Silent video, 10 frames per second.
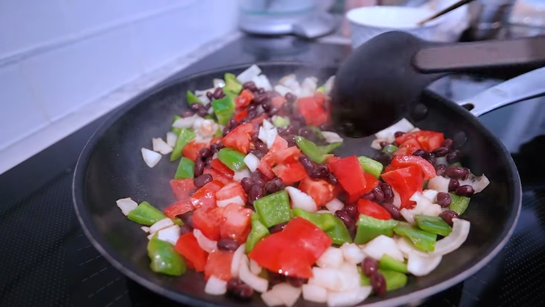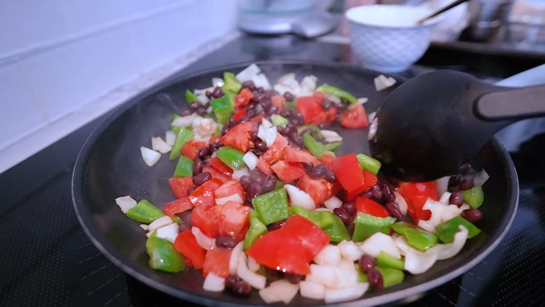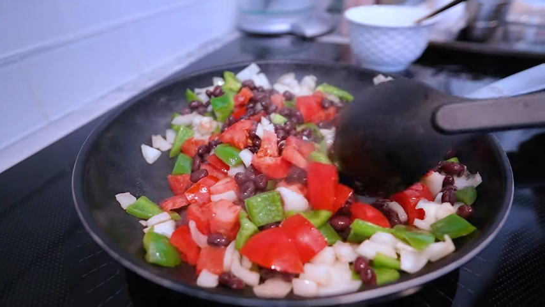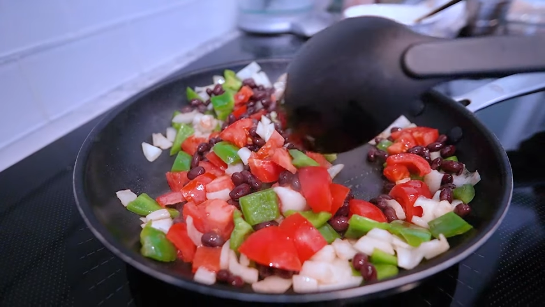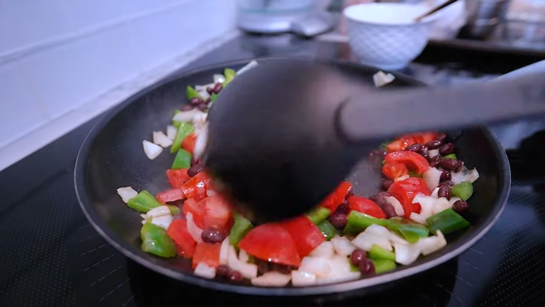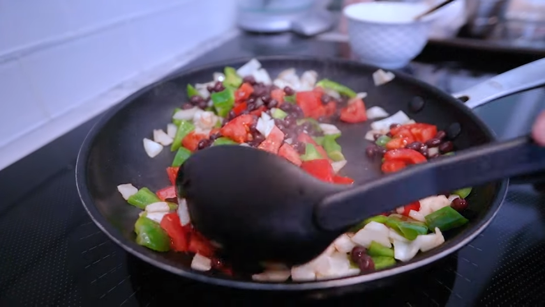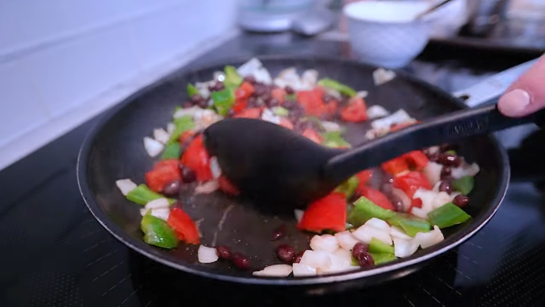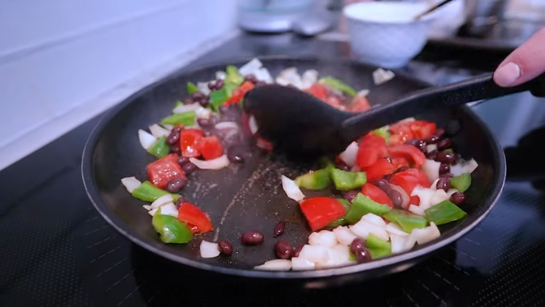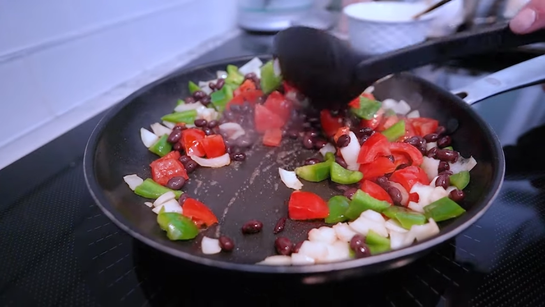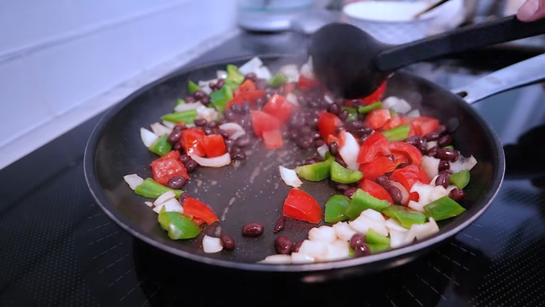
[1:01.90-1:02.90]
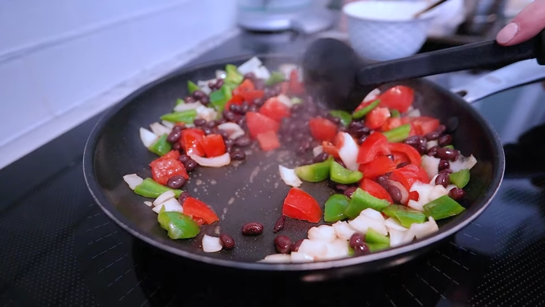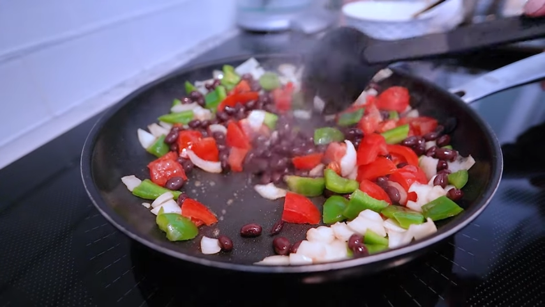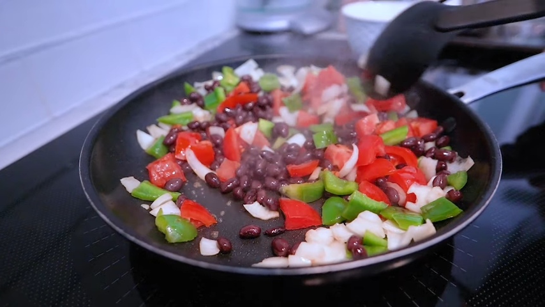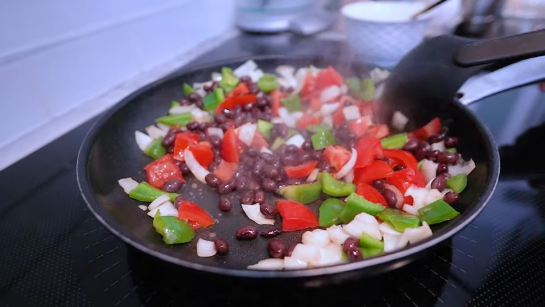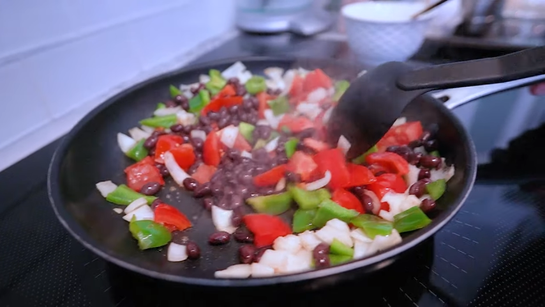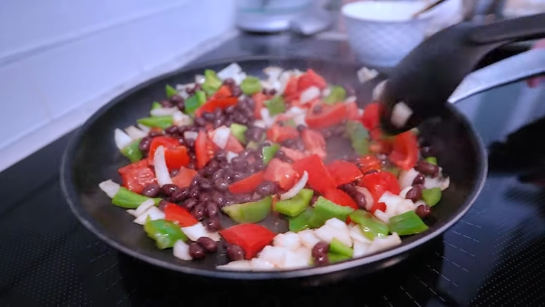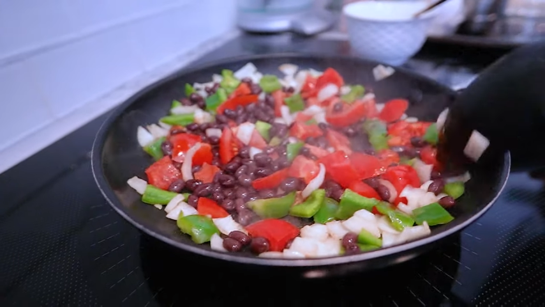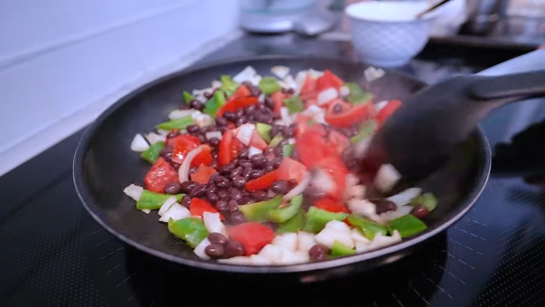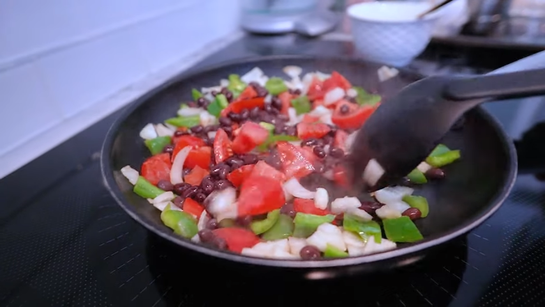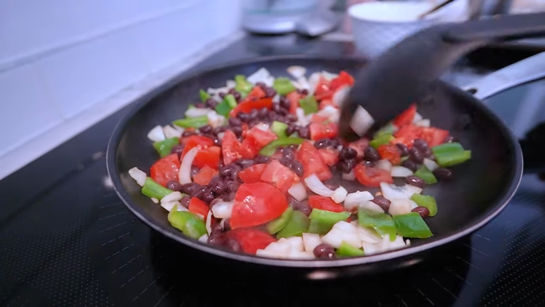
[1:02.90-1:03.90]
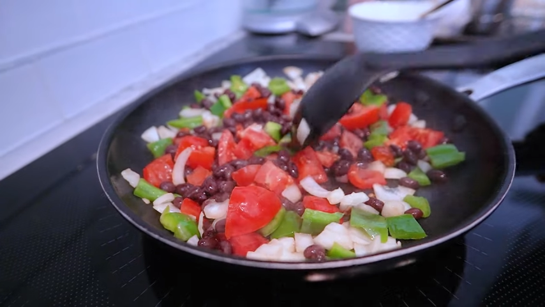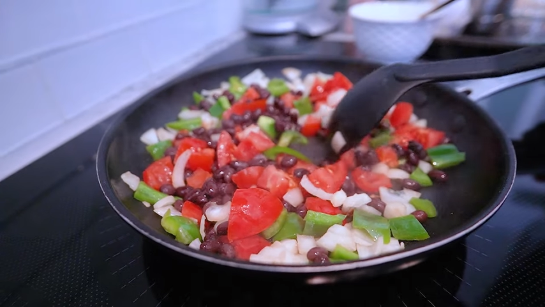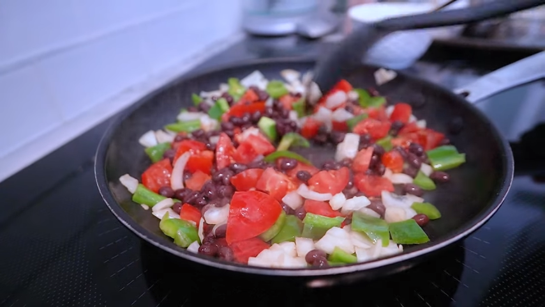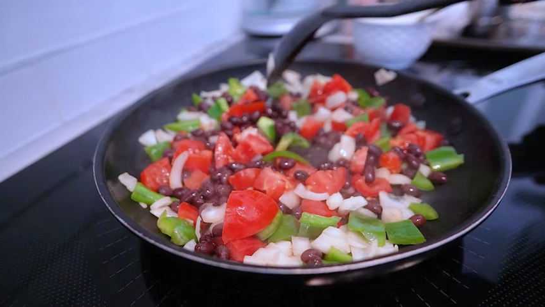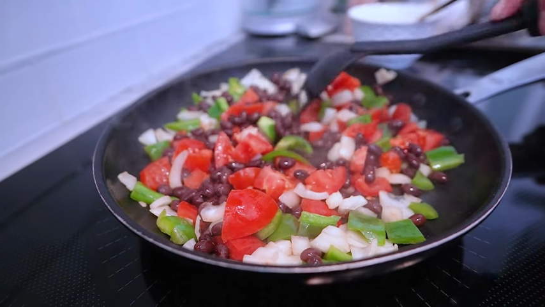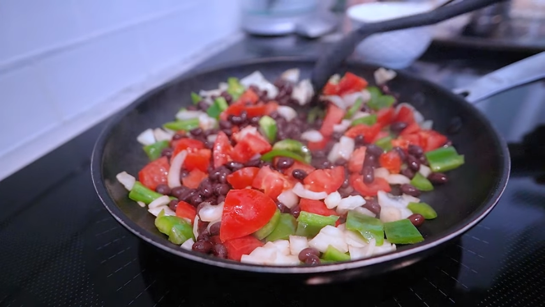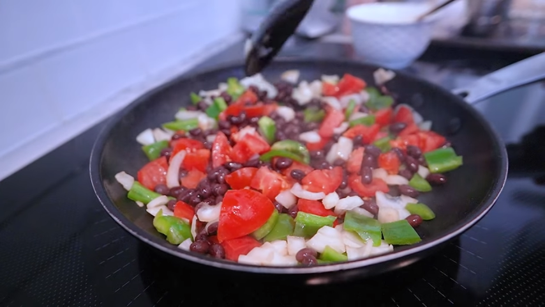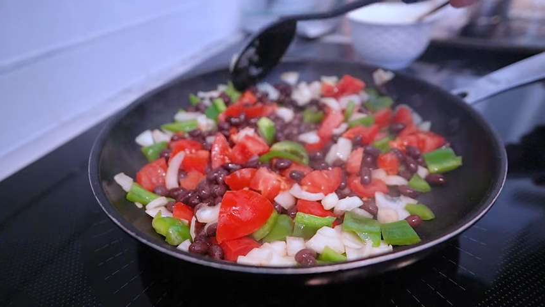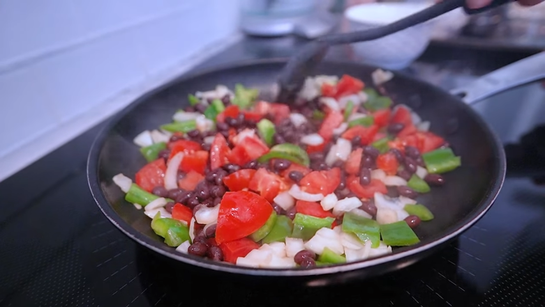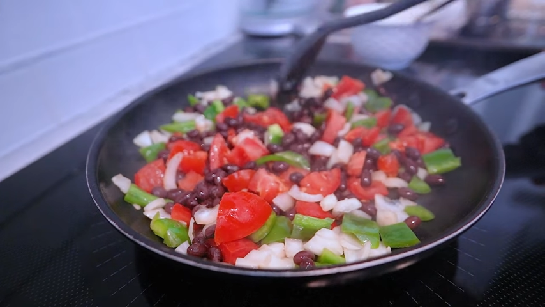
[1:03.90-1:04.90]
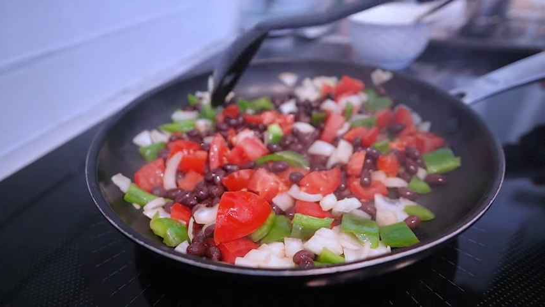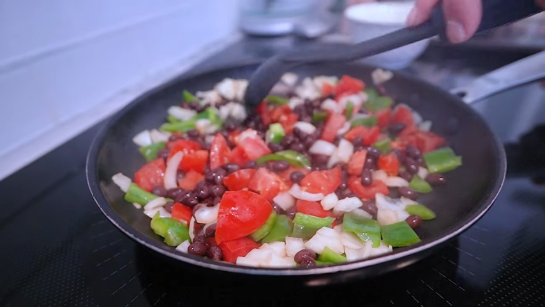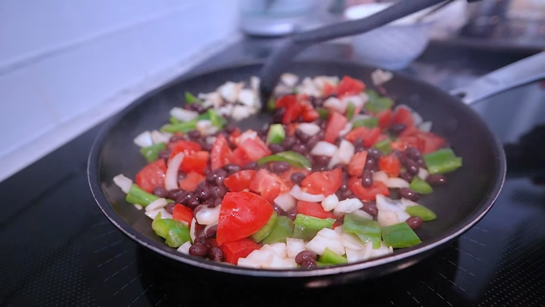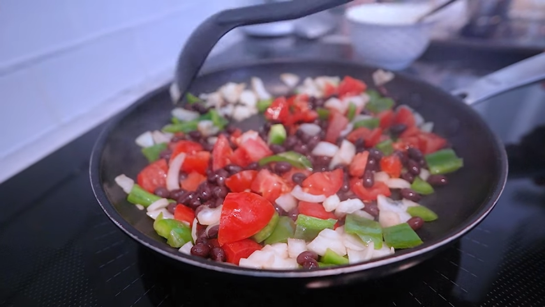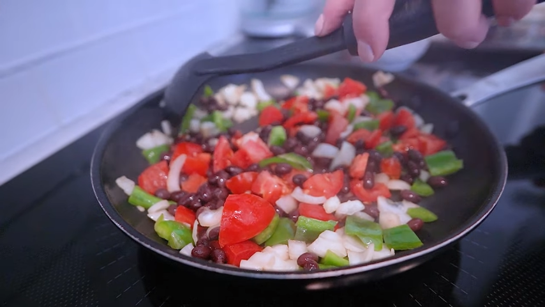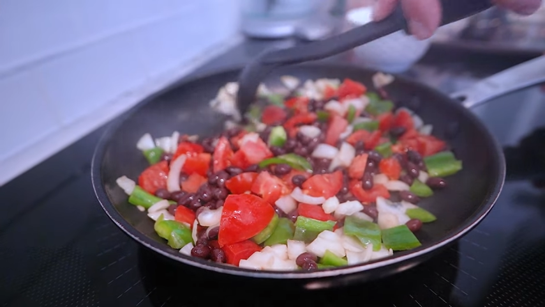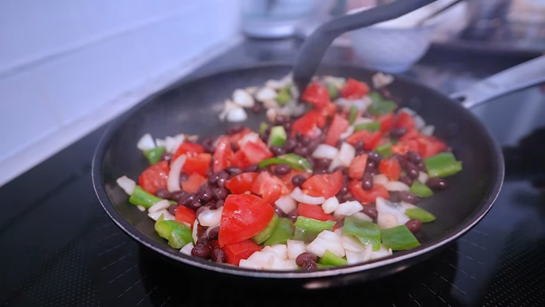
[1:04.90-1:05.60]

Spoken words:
Nobody's mouth can be seen.